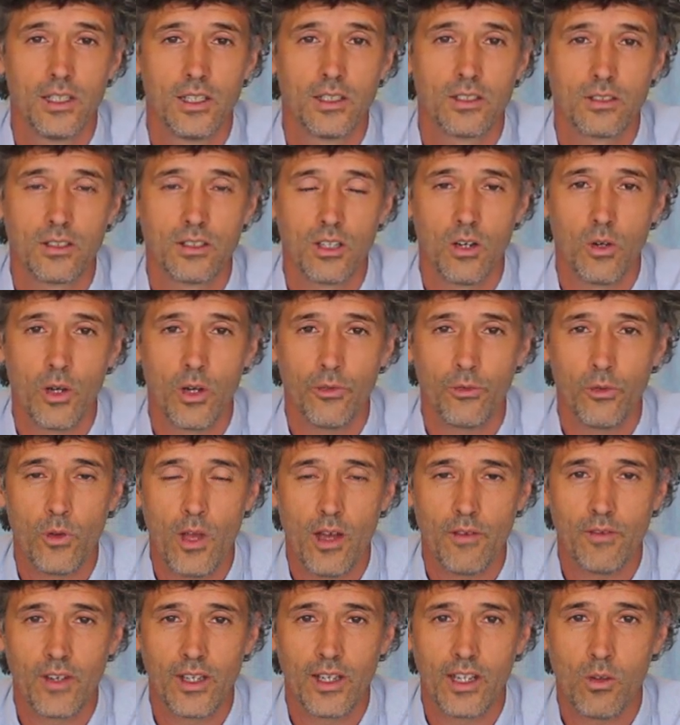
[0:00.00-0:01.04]
So if you
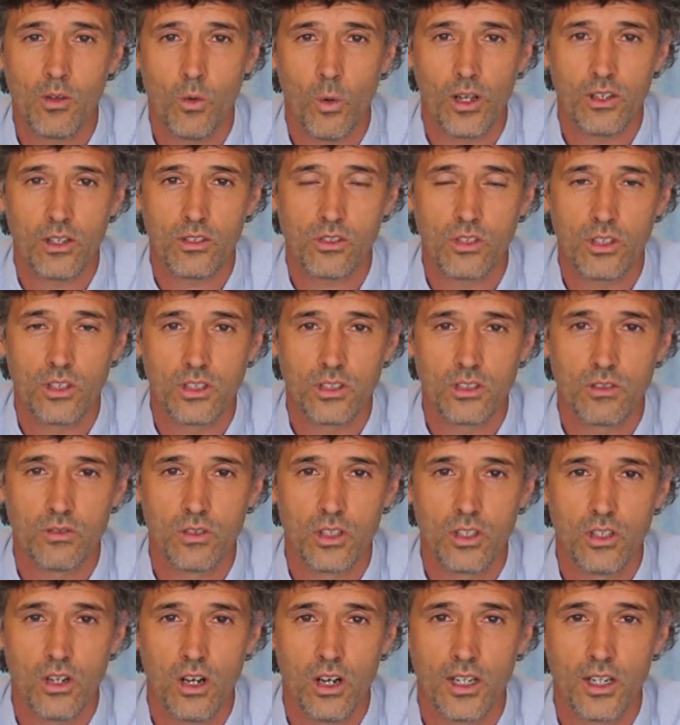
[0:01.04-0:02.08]
have any questions
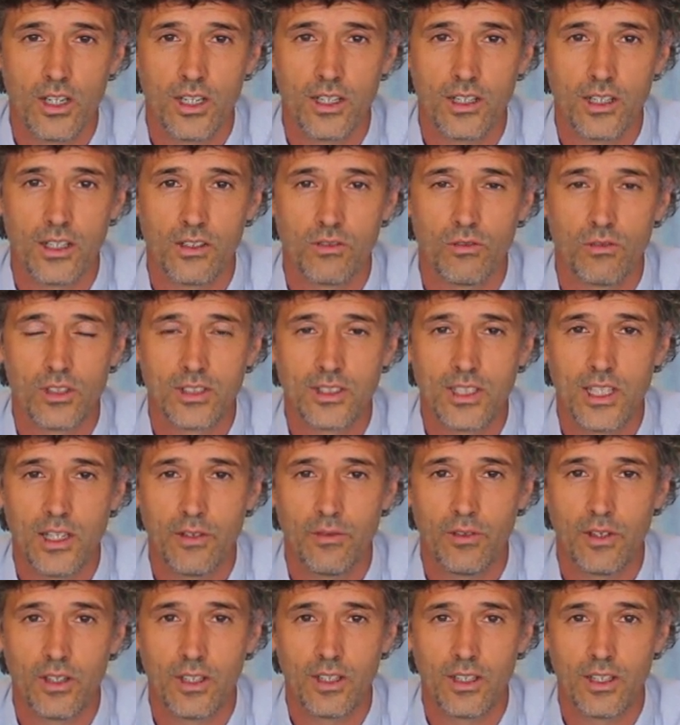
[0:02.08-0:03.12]
regarding
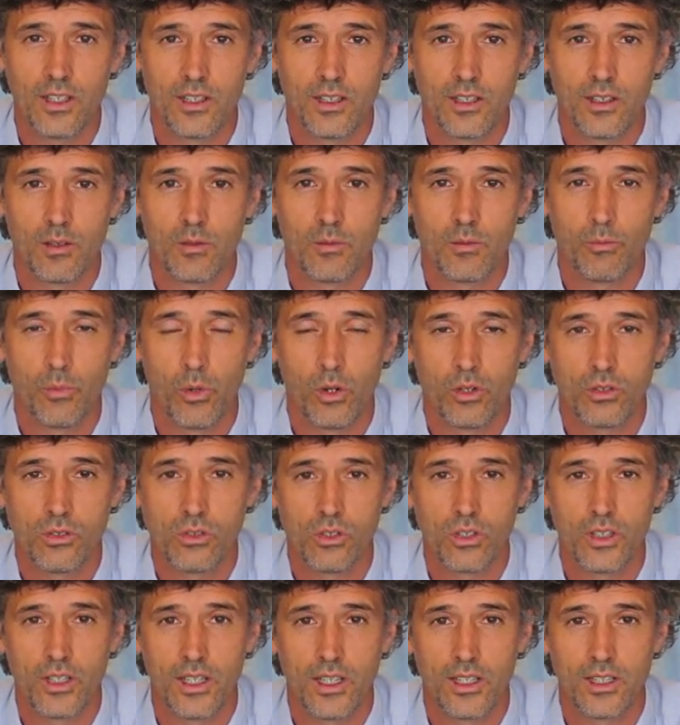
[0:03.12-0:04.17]
receiving a
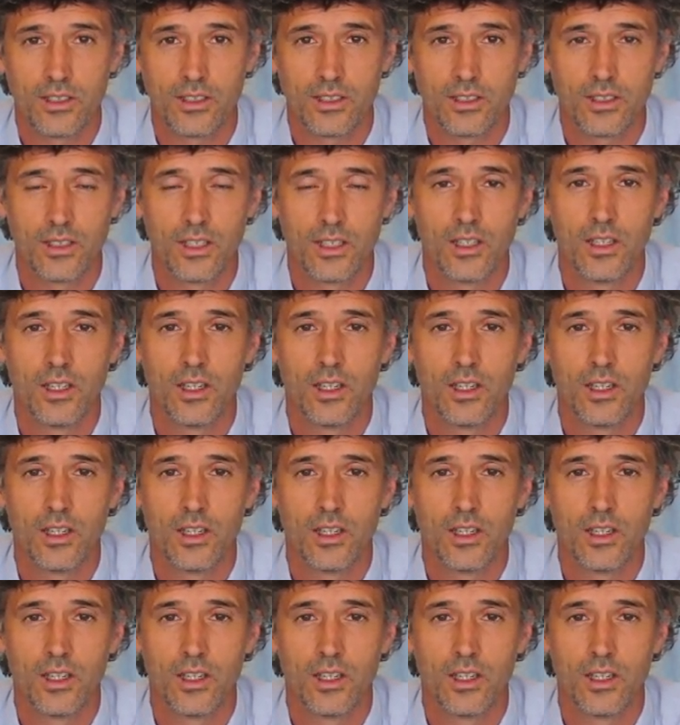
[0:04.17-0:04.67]
Portuguese